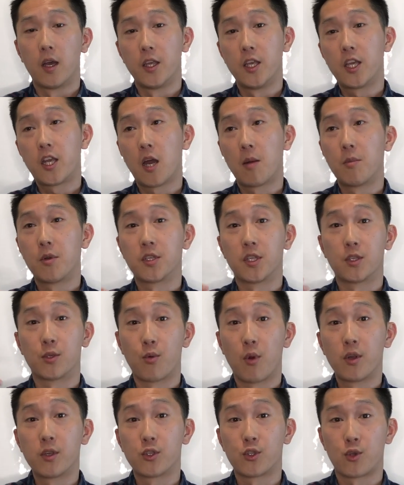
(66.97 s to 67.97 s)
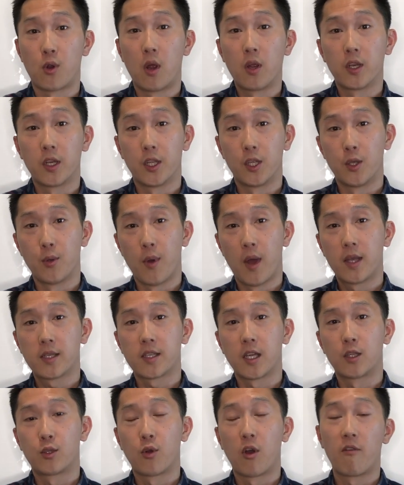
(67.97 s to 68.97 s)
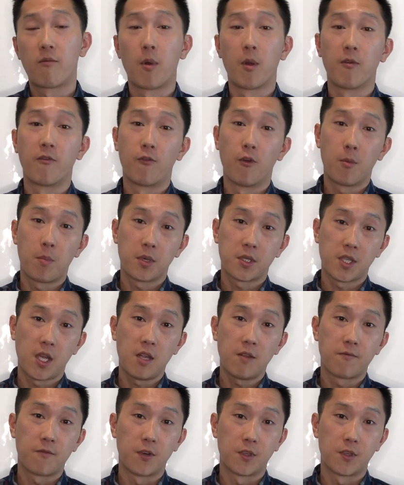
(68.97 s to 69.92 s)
e-commerce is growing strong in the US at 12.4%